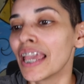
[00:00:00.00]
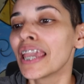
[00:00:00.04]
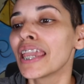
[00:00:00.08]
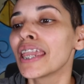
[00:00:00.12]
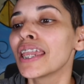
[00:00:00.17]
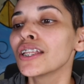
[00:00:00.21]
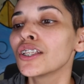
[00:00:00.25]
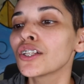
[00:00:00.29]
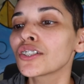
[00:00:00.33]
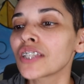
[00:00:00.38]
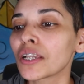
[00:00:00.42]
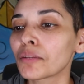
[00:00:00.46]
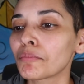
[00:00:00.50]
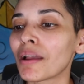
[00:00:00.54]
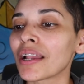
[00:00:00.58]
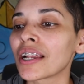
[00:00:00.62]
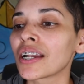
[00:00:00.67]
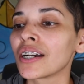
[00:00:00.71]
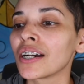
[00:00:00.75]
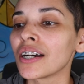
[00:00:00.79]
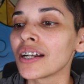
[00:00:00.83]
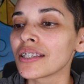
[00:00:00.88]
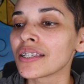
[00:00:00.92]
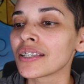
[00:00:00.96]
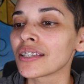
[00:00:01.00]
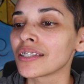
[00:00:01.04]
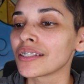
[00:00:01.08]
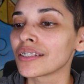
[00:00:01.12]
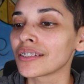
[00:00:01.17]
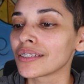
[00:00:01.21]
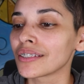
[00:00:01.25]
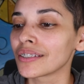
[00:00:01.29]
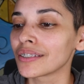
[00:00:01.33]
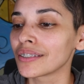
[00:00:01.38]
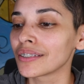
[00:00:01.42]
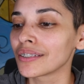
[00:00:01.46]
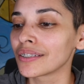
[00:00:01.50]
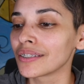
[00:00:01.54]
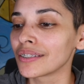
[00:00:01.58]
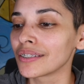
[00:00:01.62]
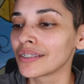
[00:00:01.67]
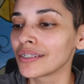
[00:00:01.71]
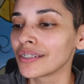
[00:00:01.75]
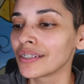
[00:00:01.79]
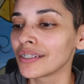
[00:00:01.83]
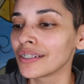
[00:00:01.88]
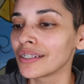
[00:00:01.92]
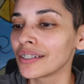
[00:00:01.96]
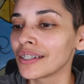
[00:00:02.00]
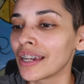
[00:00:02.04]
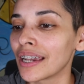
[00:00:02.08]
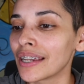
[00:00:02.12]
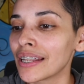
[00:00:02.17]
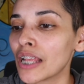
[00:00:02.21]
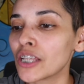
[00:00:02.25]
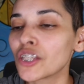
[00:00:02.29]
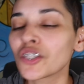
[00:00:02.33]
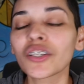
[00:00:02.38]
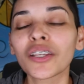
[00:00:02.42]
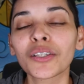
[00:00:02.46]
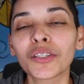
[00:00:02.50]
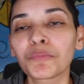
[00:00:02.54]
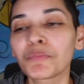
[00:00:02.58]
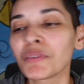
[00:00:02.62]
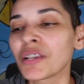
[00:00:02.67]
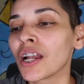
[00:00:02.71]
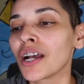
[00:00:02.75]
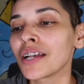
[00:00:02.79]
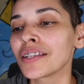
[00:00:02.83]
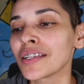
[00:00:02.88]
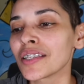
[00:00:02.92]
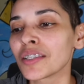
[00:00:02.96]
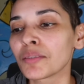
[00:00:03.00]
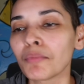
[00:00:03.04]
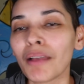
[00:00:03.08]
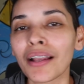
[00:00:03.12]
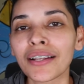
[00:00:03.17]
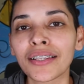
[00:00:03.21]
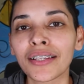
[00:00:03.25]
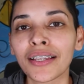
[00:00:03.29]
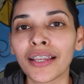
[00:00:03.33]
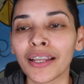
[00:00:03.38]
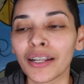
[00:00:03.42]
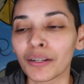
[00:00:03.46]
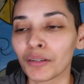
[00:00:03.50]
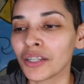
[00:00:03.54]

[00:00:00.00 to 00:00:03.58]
He looks like my cousin, and that's just because he's Mexican.